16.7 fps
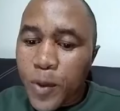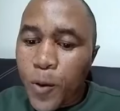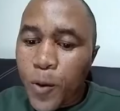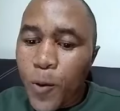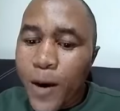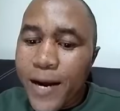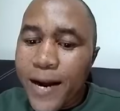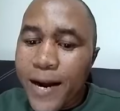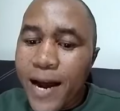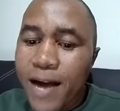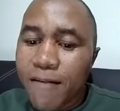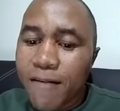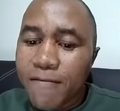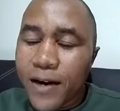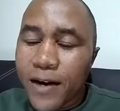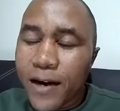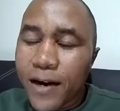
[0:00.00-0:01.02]

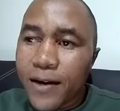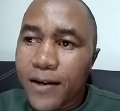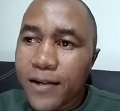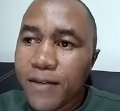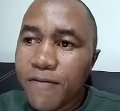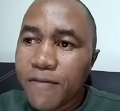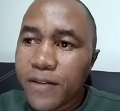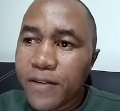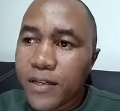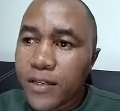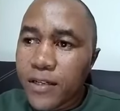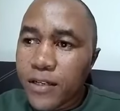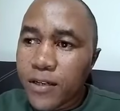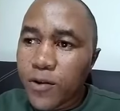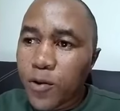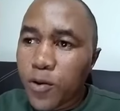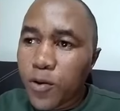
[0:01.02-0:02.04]
whenever even
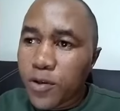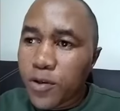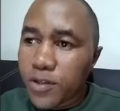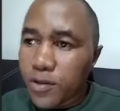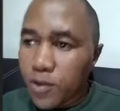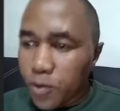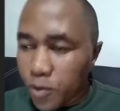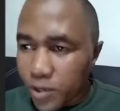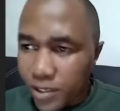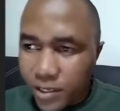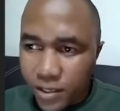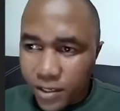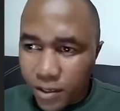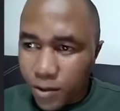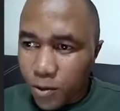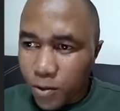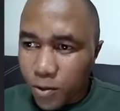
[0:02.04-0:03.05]
you'd, you'd,
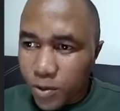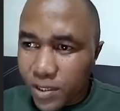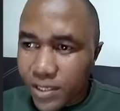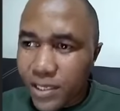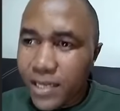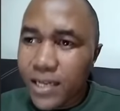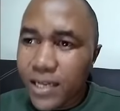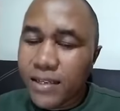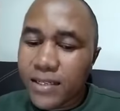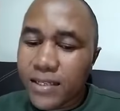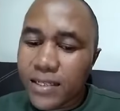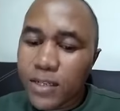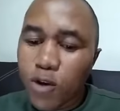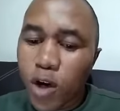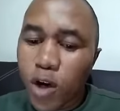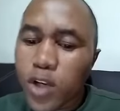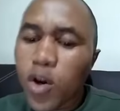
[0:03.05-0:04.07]
you'd see it
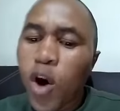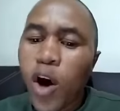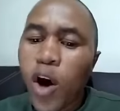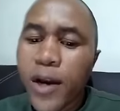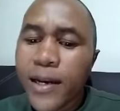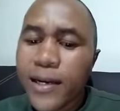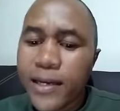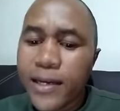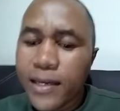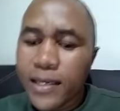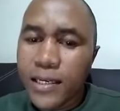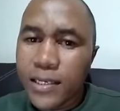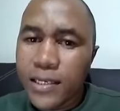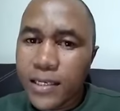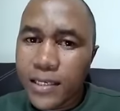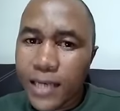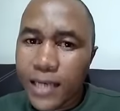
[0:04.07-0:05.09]
not only
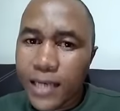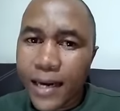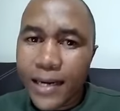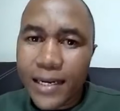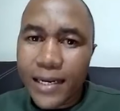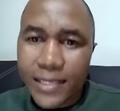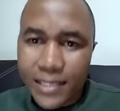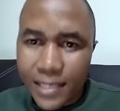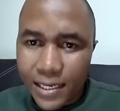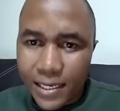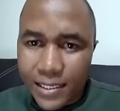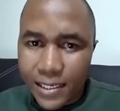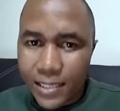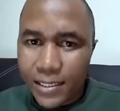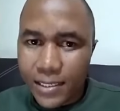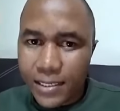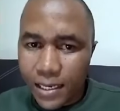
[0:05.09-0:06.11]
in, in areas such
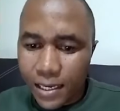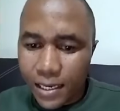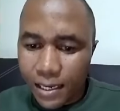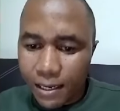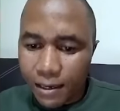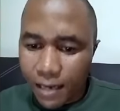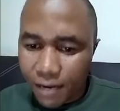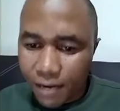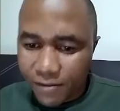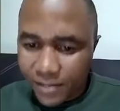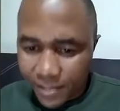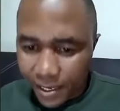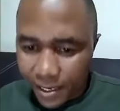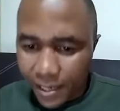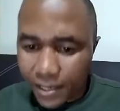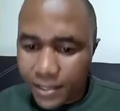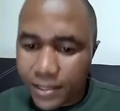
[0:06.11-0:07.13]
as uh,
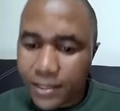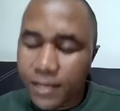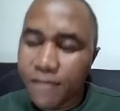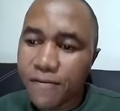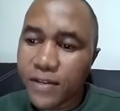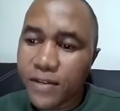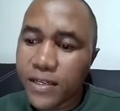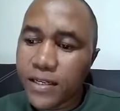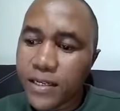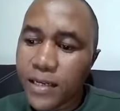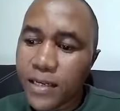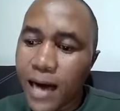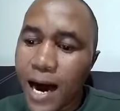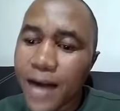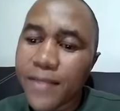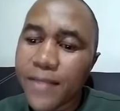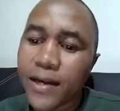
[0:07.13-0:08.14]
FCS, even in
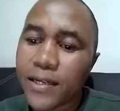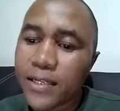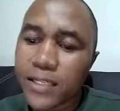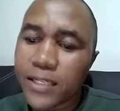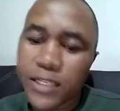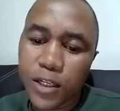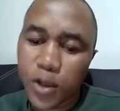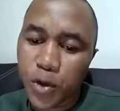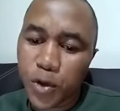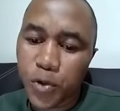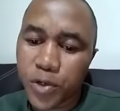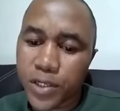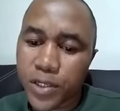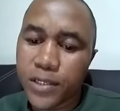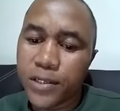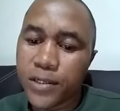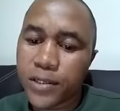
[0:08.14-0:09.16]
other
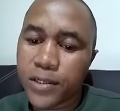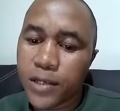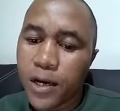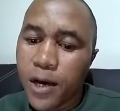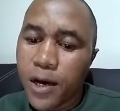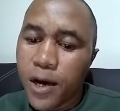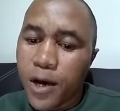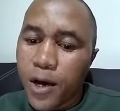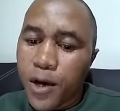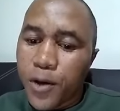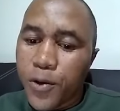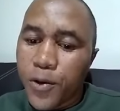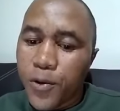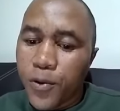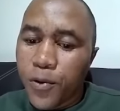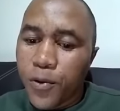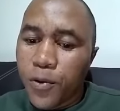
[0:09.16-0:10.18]
institutions,
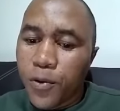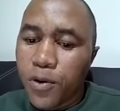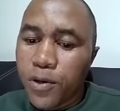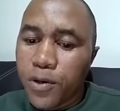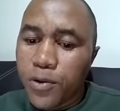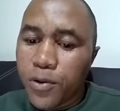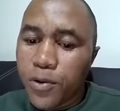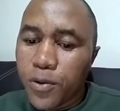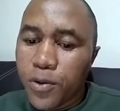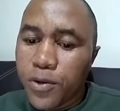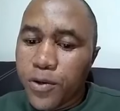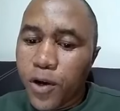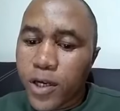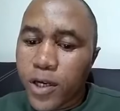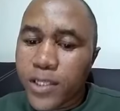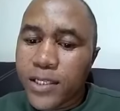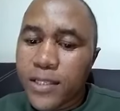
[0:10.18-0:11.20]
you'll, you'll
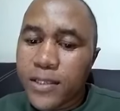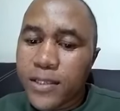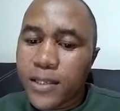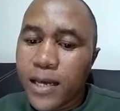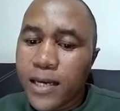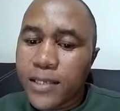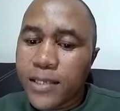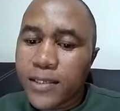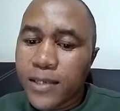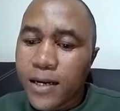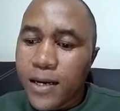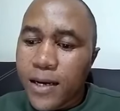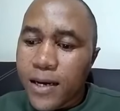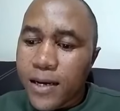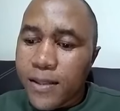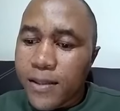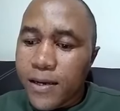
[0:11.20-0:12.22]
notice that
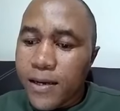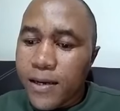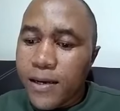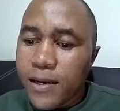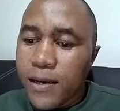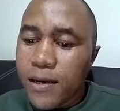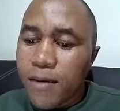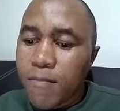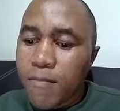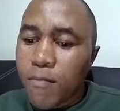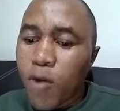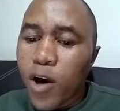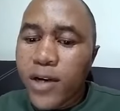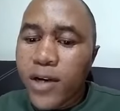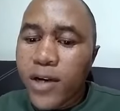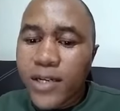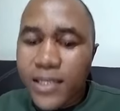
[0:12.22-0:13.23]
the
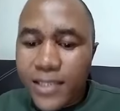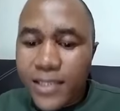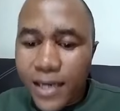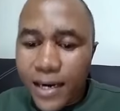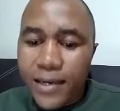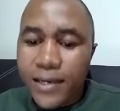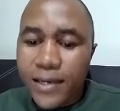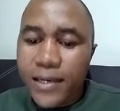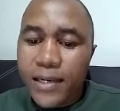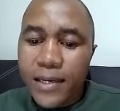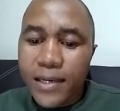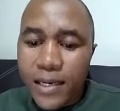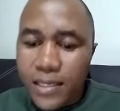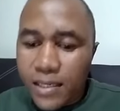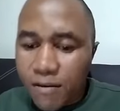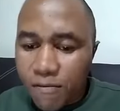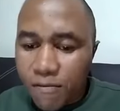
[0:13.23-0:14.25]
monitoring
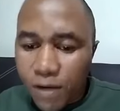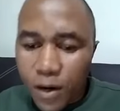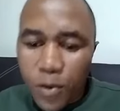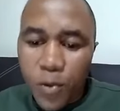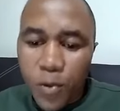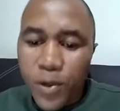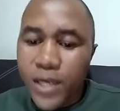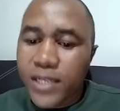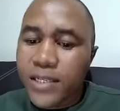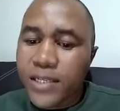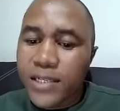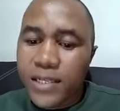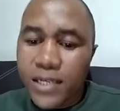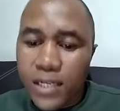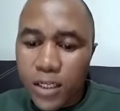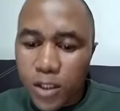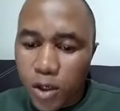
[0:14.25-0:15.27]
and
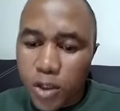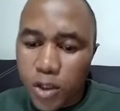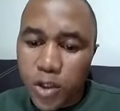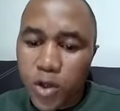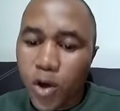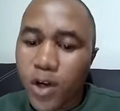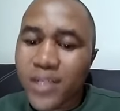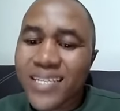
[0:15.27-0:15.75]
evaluation and so forth